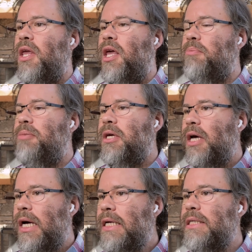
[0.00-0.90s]
And
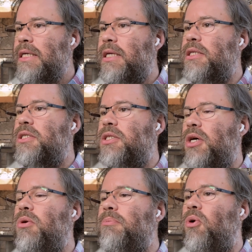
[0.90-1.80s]
because it is
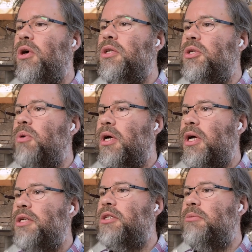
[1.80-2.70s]
so important to our
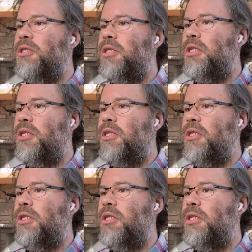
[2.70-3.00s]
customers and